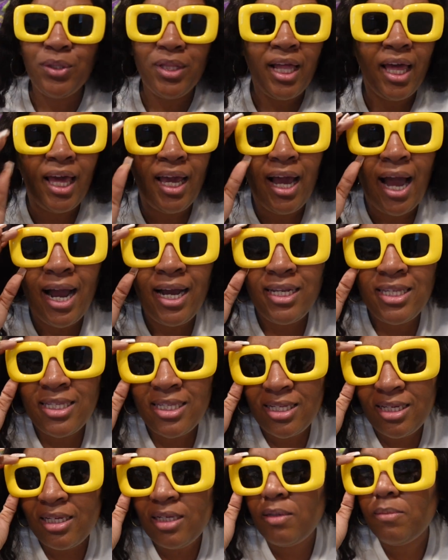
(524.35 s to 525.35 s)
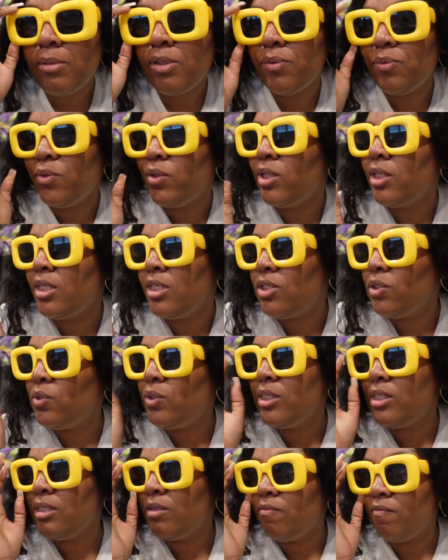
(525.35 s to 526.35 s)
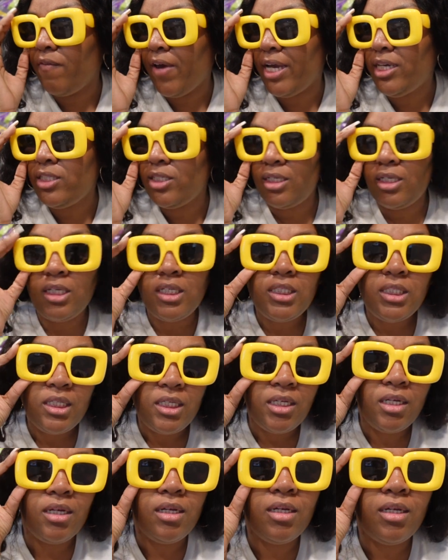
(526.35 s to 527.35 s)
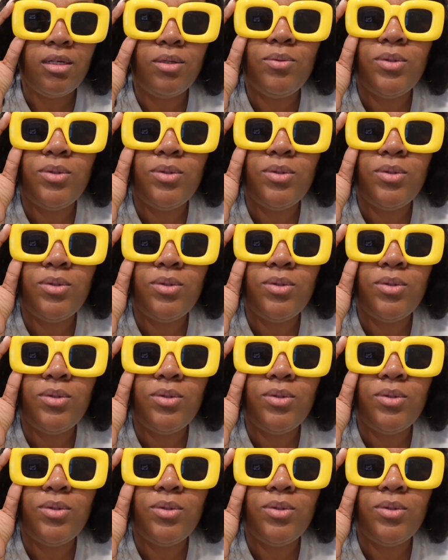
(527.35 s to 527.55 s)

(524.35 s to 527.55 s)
Like, I could see me really doing some fashionista